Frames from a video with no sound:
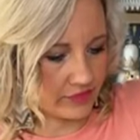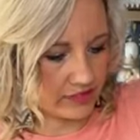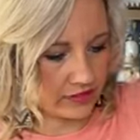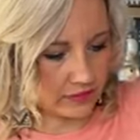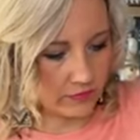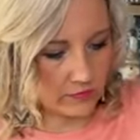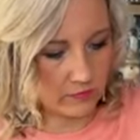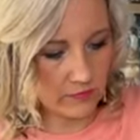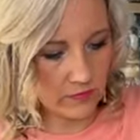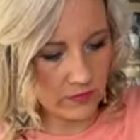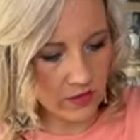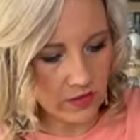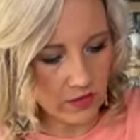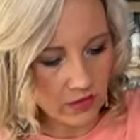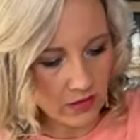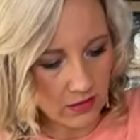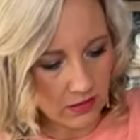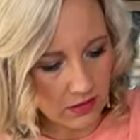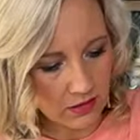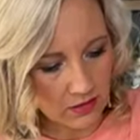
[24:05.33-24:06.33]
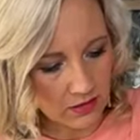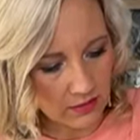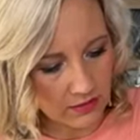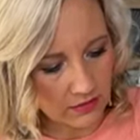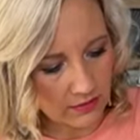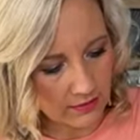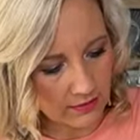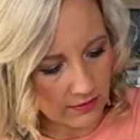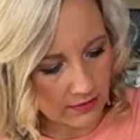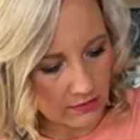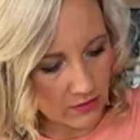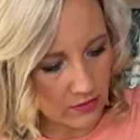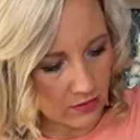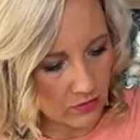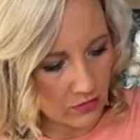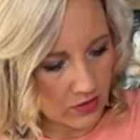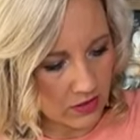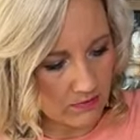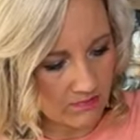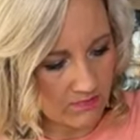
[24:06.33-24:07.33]
you know, I don't
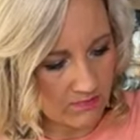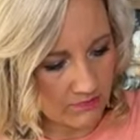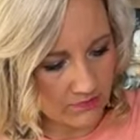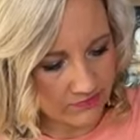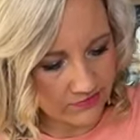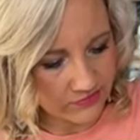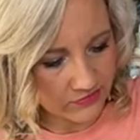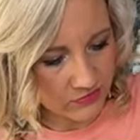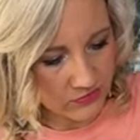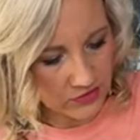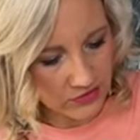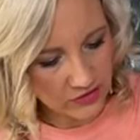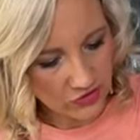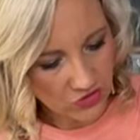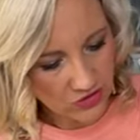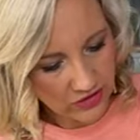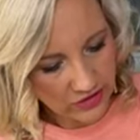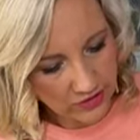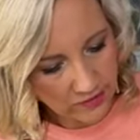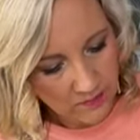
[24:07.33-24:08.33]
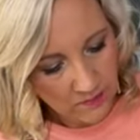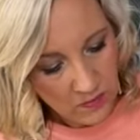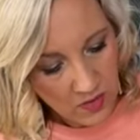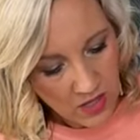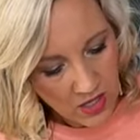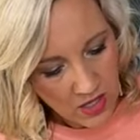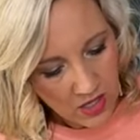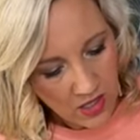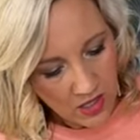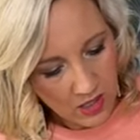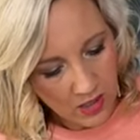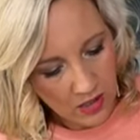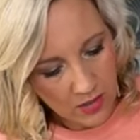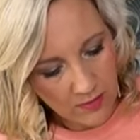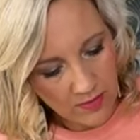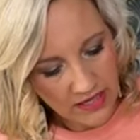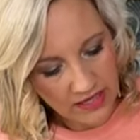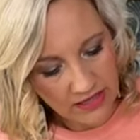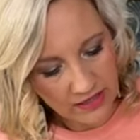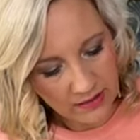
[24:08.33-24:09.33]
know why I'm just saying.
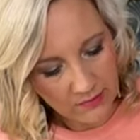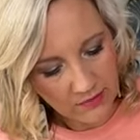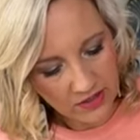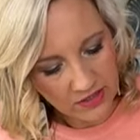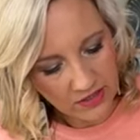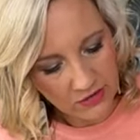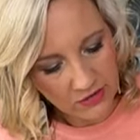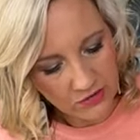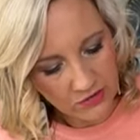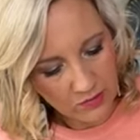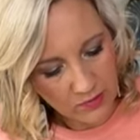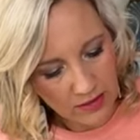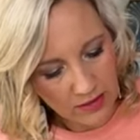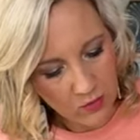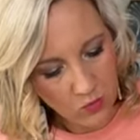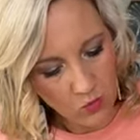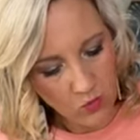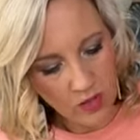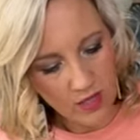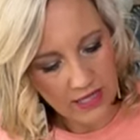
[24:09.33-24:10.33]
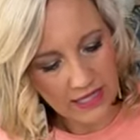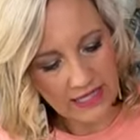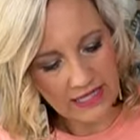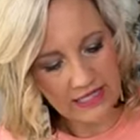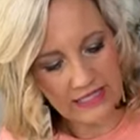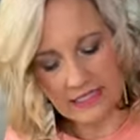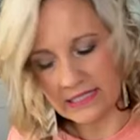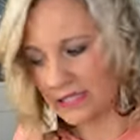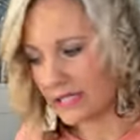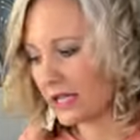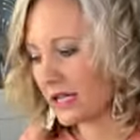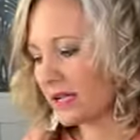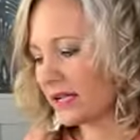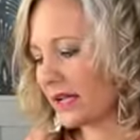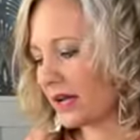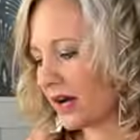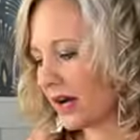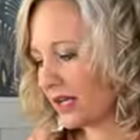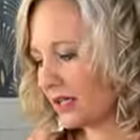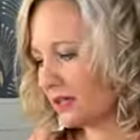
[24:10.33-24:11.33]
And I'm gonna use my white.
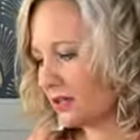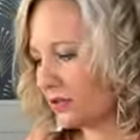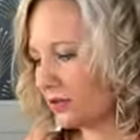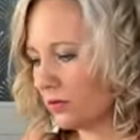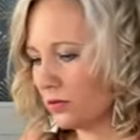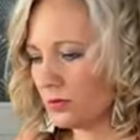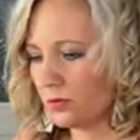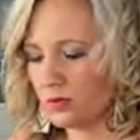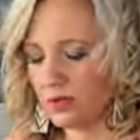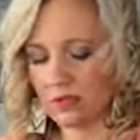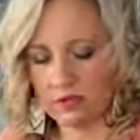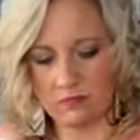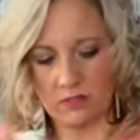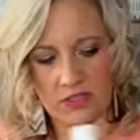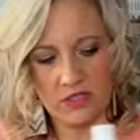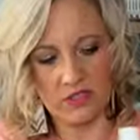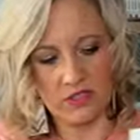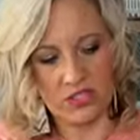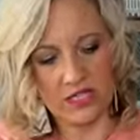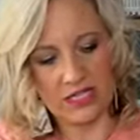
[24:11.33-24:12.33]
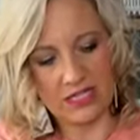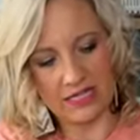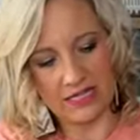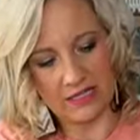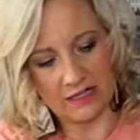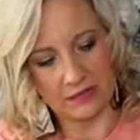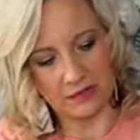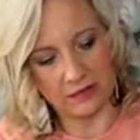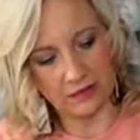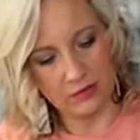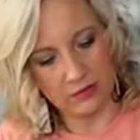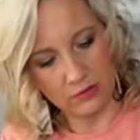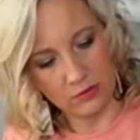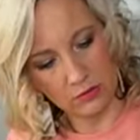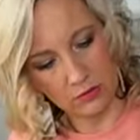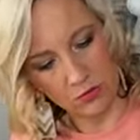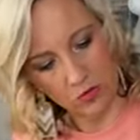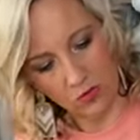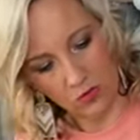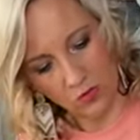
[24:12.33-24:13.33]
Now I'm gonna try to add a
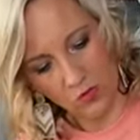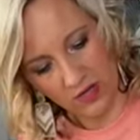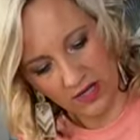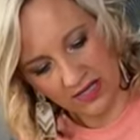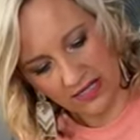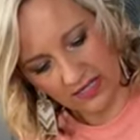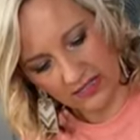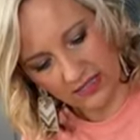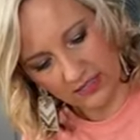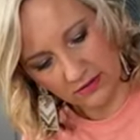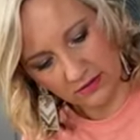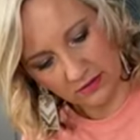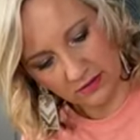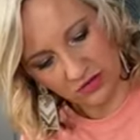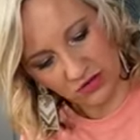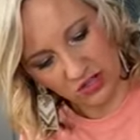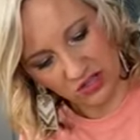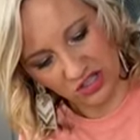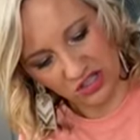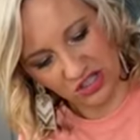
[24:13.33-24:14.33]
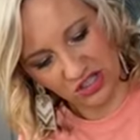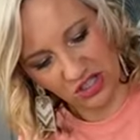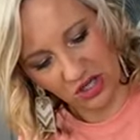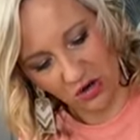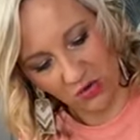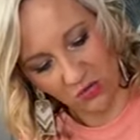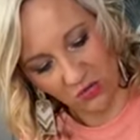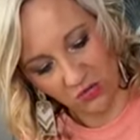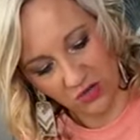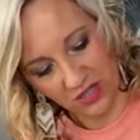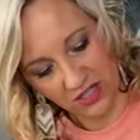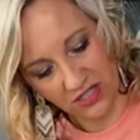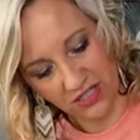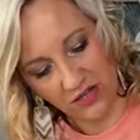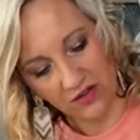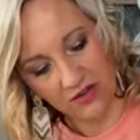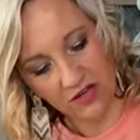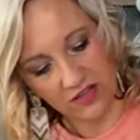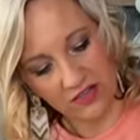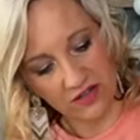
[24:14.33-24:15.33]
little more white because it's just so
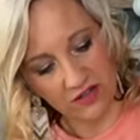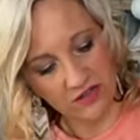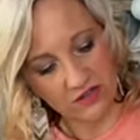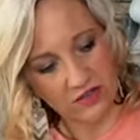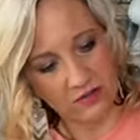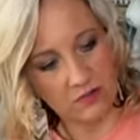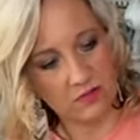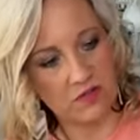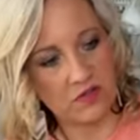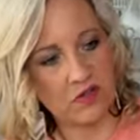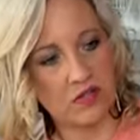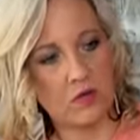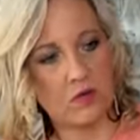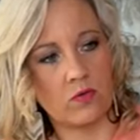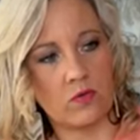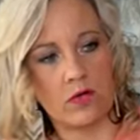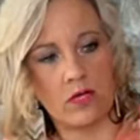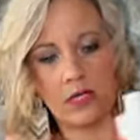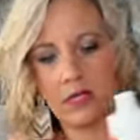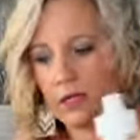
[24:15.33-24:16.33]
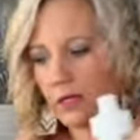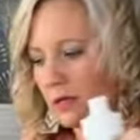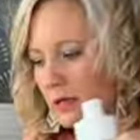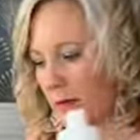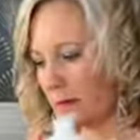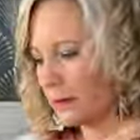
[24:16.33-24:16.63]
runny. Okay, there's some thick white.